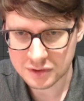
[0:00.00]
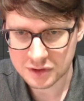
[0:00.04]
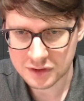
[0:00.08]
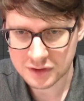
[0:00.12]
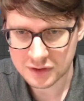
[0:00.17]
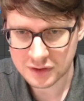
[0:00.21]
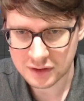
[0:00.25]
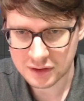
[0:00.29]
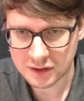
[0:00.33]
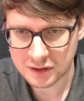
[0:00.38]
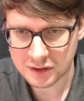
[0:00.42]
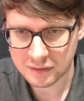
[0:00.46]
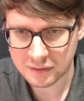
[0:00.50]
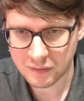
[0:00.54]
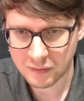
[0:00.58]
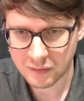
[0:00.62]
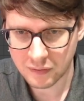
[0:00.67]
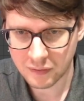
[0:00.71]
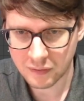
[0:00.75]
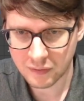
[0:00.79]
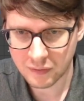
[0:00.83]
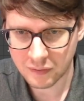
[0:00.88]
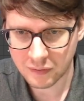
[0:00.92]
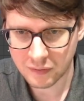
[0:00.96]
gonna
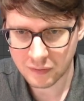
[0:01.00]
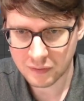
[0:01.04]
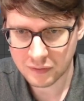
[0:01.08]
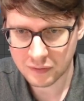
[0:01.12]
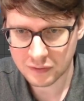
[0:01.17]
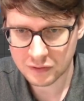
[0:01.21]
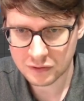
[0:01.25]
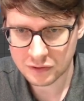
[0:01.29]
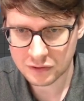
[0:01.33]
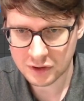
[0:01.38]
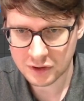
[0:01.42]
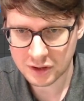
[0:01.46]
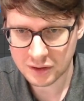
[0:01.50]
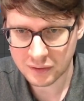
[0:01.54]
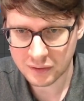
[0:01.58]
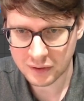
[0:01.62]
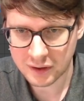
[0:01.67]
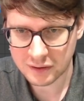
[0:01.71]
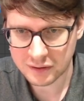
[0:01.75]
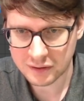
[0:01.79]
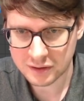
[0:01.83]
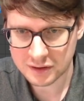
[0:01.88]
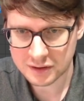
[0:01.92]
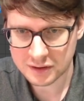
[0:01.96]
try to
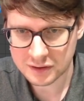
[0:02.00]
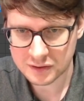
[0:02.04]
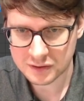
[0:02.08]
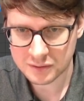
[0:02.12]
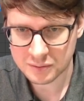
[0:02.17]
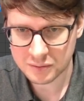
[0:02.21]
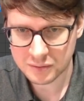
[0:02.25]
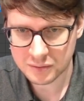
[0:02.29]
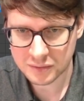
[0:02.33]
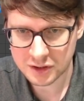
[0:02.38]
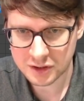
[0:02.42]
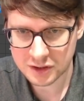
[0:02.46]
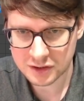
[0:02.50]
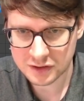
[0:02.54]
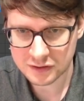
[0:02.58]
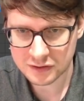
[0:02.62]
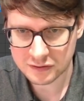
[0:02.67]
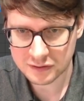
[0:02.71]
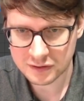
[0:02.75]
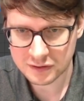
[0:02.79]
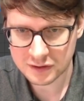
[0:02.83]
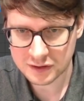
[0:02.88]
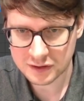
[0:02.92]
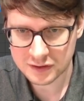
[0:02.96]
route as much
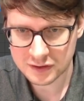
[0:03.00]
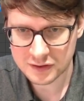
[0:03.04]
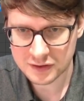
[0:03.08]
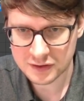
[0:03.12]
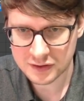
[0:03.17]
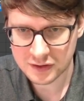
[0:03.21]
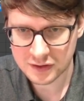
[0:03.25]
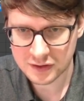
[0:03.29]
of this